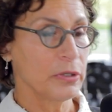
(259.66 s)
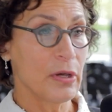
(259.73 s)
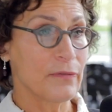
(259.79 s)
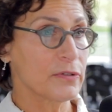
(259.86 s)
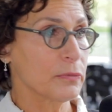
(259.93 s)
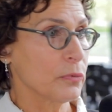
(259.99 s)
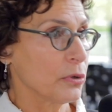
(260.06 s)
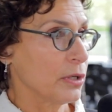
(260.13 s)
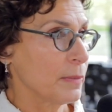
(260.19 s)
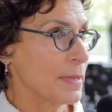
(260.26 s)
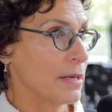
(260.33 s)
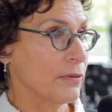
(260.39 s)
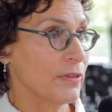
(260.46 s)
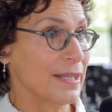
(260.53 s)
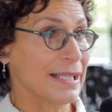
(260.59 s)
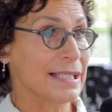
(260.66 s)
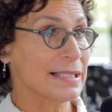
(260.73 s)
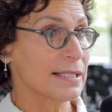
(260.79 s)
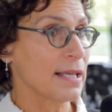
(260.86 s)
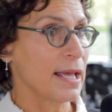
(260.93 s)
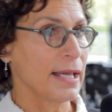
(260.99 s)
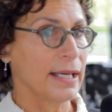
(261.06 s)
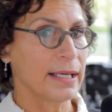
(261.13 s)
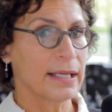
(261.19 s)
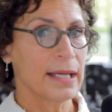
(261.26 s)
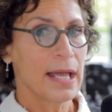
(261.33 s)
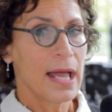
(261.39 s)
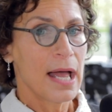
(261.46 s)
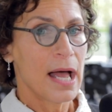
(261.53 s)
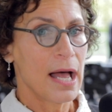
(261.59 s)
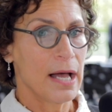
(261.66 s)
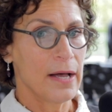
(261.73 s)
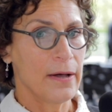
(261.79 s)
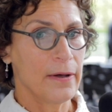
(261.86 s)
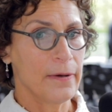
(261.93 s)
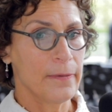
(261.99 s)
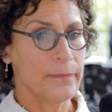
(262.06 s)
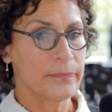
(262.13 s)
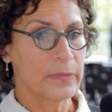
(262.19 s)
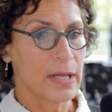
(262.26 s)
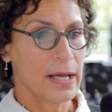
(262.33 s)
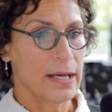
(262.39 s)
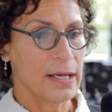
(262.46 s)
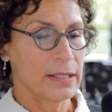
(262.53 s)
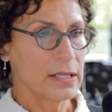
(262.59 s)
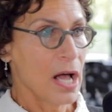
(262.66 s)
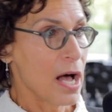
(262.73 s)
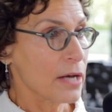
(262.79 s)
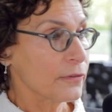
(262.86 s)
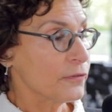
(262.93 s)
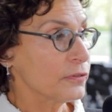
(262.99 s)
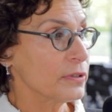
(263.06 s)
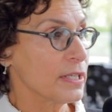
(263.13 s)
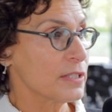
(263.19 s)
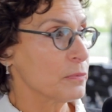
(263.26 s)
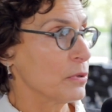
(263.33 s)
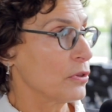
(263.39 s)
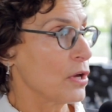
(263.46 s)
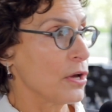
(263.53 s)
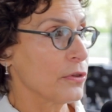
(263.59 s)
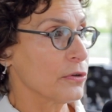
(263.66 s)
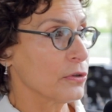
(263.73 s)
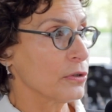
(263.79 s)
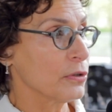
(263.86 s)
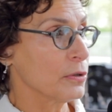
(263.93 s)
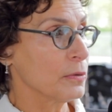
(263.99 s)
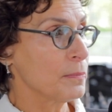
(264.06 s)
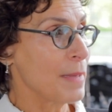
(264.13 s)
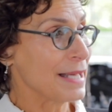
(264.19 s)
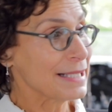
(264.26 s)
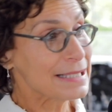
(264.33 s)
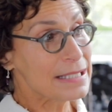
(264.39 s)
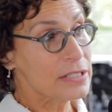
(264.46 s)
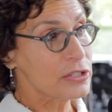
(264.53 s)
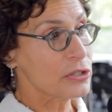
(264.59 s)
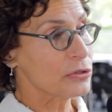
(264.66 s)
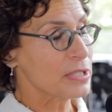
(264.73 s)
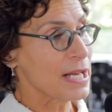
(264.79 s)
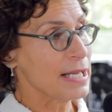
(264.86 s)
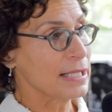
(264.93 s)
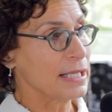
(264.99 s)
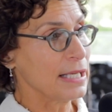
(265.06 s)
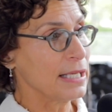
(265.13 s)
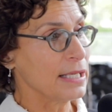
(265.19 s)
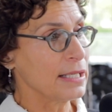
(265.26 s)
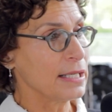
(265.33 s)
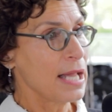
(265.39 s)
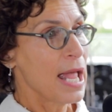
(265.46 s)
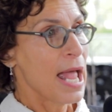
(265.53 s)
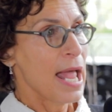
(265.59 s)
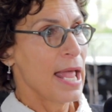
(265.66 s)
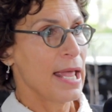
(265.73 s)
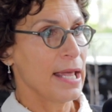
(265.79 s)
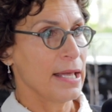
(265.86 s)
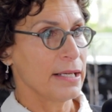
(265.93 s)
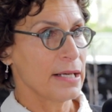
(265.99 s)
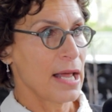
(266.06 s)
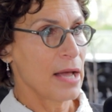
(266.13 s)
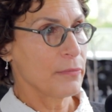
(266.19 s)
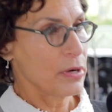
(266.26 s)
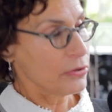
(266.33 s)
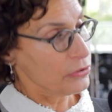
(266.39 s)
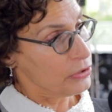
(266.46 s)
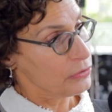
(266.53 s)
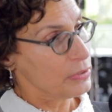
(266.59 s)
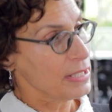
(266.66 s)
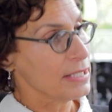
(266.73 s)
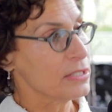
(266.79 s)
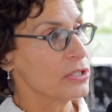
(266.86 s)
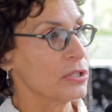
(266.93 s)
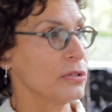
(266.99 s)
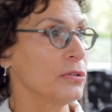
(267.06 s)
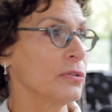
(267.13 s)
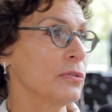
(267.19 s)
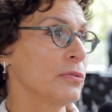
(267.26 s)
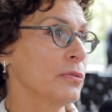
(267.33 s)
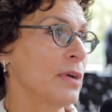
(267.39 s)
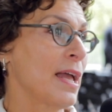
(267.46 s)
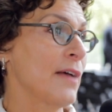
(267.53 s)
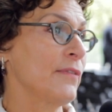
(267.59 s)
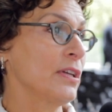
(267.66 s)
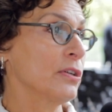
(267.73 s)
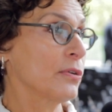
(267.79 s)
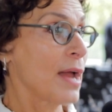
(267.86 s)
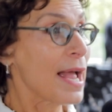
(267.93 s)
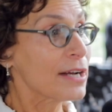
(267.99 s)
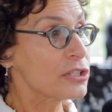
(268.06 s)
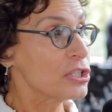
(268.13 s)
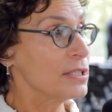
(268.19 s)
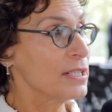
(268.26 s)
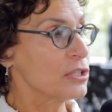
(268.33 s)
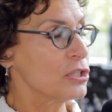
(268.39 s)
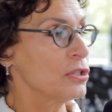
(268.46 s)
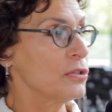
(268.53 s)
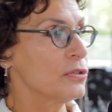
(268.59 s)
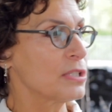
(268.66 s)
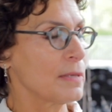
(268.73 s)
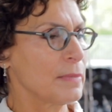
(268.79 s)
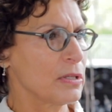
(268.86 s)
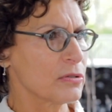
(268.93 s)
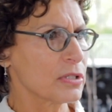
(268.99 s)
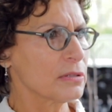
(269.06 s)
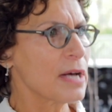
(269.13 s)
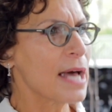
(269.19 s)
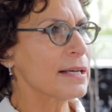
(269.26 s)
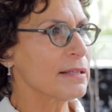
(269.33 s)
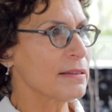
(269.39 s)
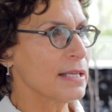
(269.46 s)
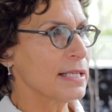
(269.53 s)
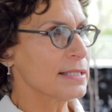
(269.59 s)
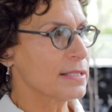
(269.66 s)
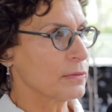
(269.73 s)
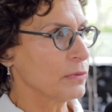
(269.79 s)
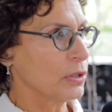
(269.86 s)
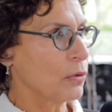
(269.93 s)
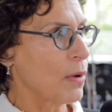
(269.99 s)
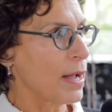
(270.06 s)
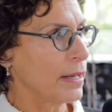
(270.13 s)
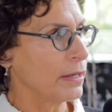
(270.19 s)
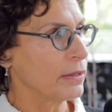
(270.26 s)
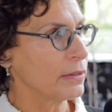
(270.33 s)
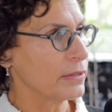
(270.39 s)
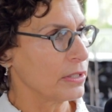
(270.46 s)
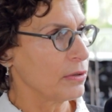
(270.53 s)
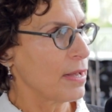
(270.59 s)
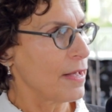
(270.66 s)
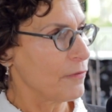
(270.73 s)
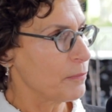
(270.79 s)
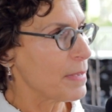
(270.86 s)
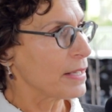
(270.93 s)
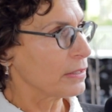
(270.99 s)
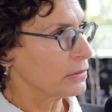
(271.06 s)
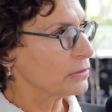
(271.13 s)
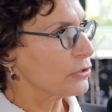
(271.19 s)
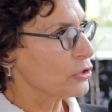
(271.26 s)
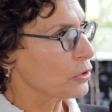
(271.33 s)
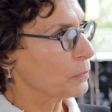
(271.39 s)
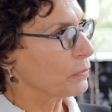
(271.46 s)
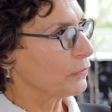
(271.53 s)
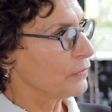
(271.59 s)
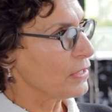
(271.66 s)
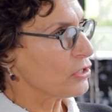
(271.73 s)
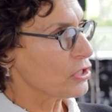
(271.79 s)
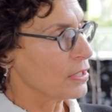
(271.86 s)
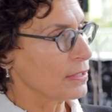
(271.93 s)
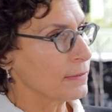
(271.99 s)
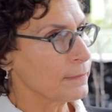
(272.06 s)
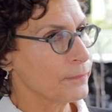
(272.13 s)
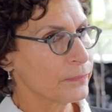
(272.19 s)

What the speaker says: You have to worry about things like conflict with other medicines you're taking, and whether you need to have interaction issues. There's a lot of things that require that you have medical supervision.